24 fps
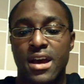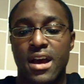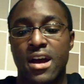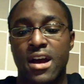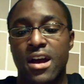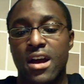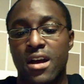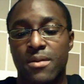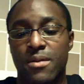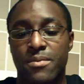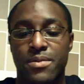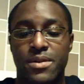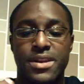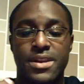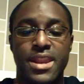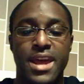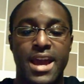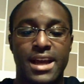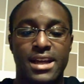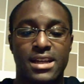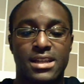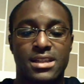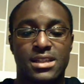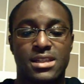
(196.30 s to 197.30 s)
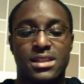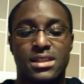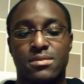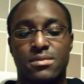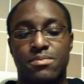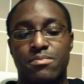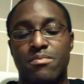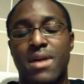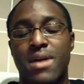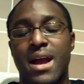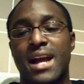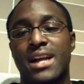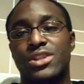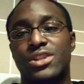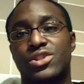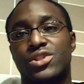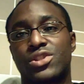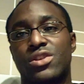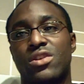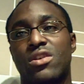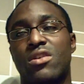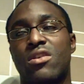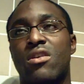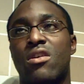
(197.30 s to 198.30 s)
Next
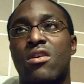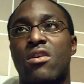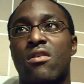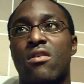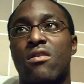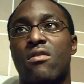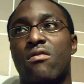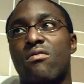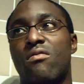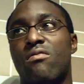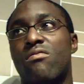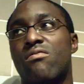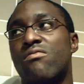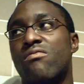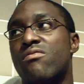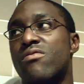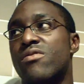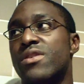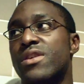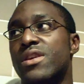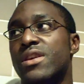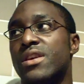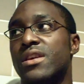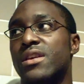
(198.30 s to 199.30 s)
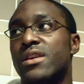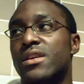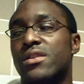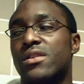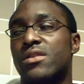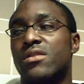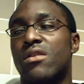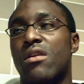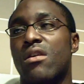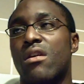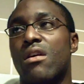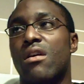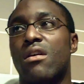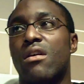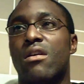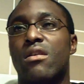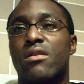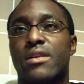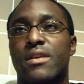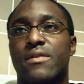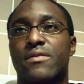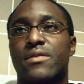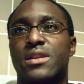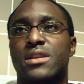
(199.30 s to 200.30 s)
match on the
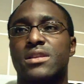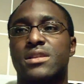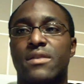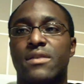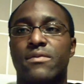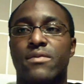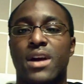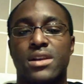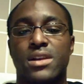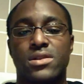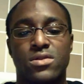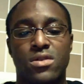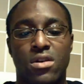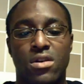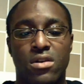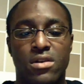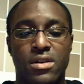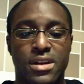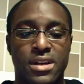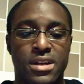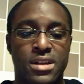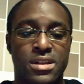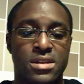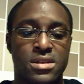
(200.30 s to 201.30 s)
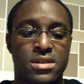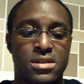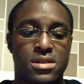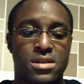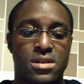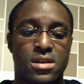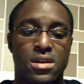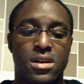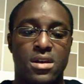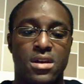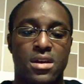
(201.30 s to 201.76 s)
card, I think the televised card, is